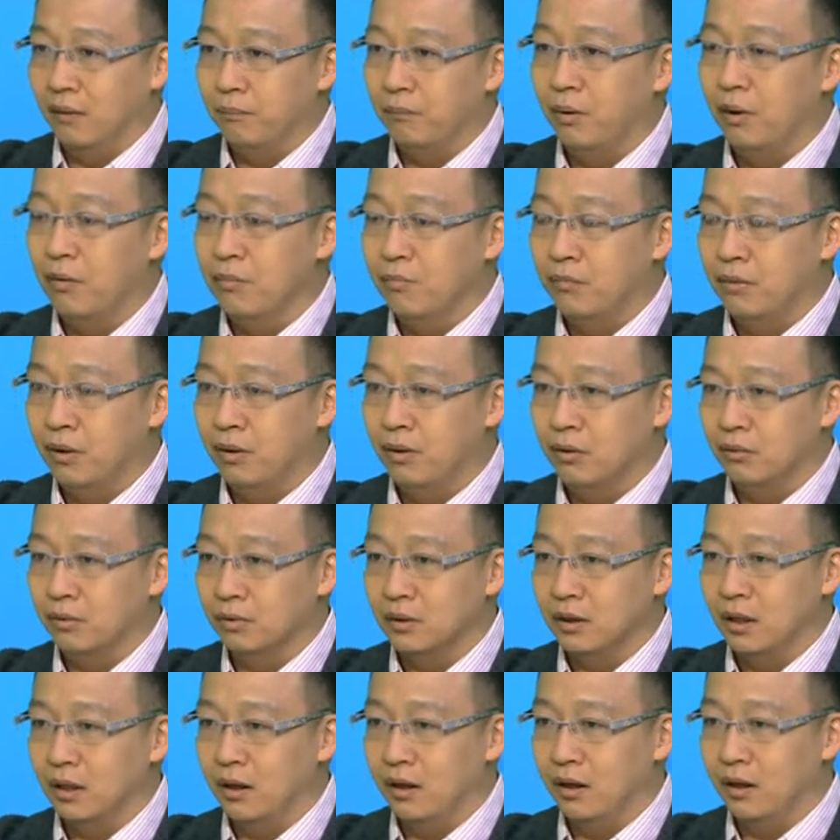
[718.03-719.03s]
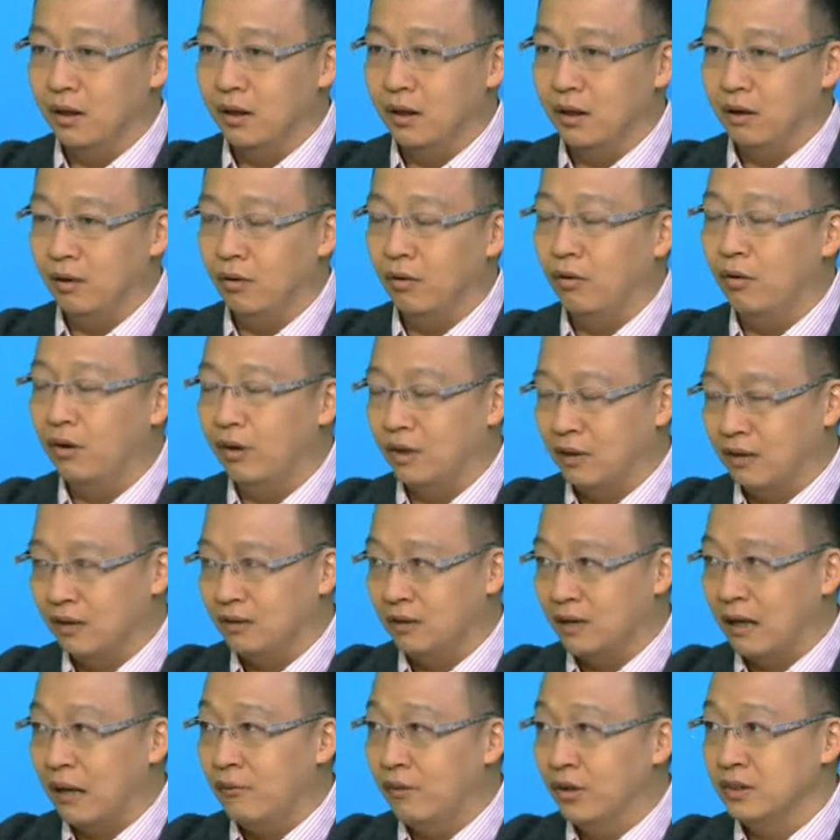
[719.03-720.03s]
promote or
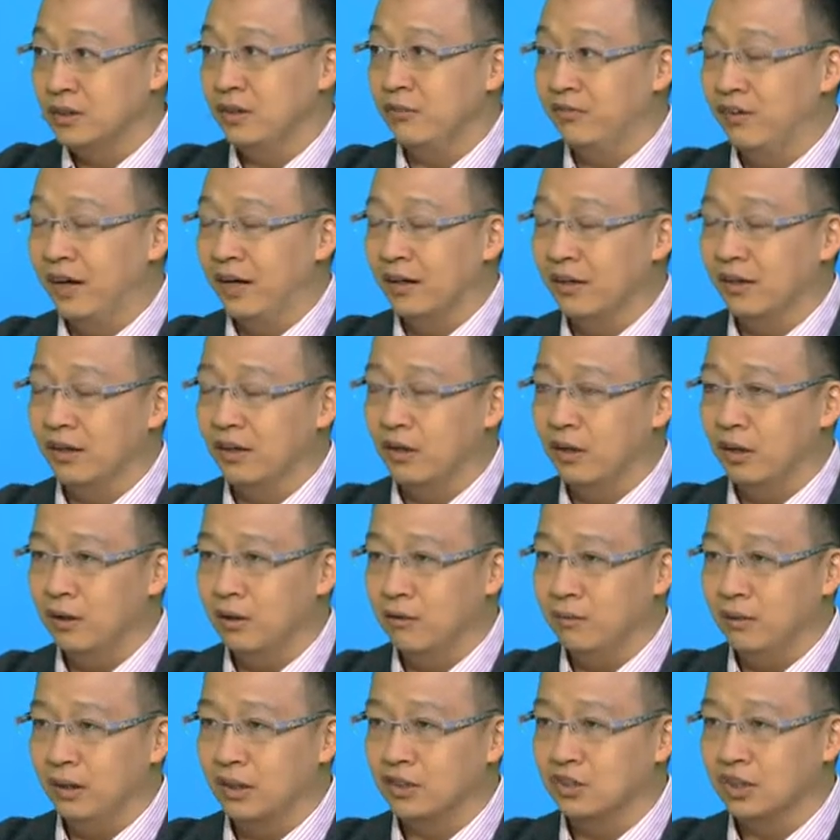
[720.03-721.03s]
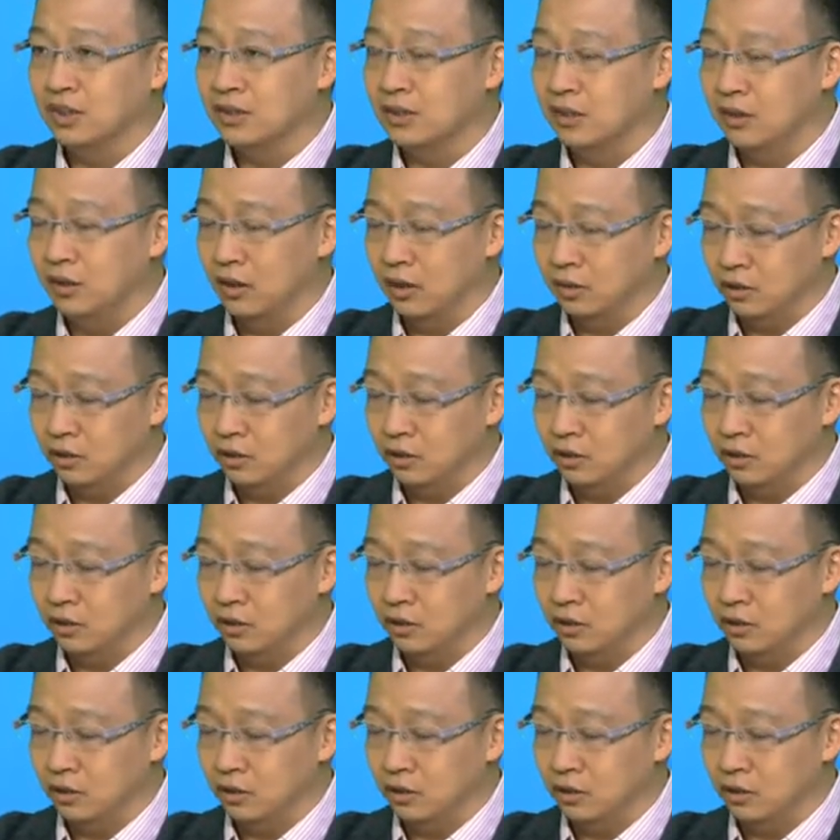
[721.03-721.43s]
diversify the economy, just